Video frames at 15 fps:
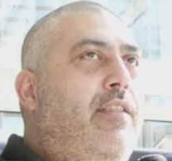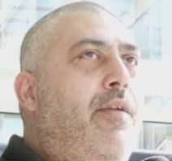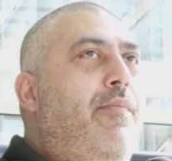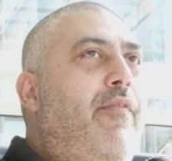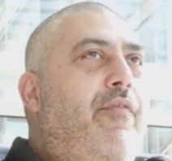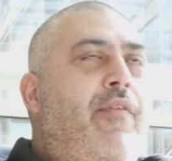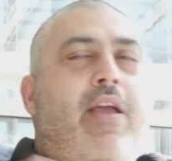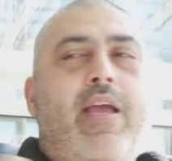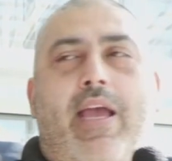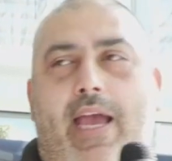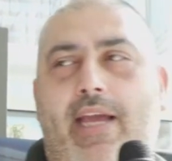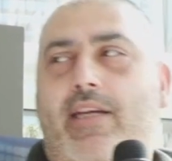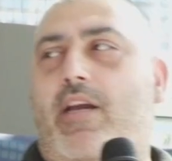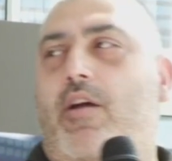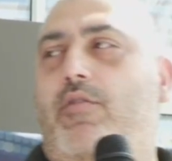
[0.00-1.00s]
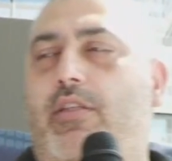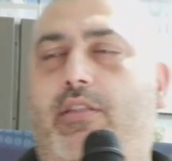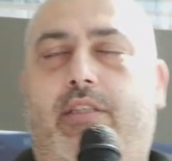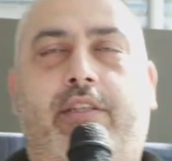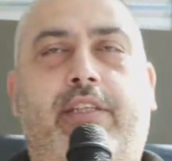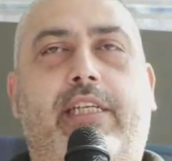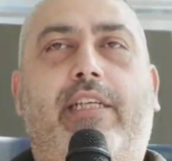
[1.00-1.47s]
of encoders
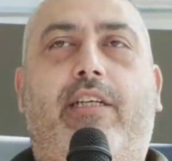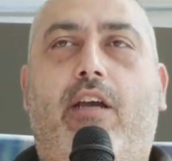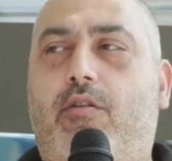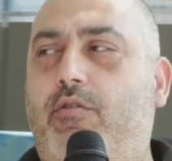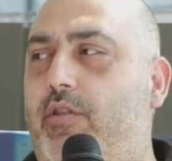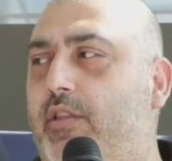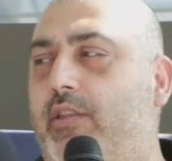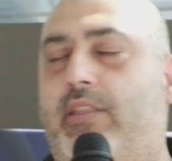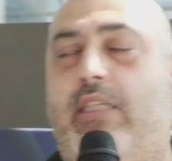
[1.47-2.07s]
and decoders,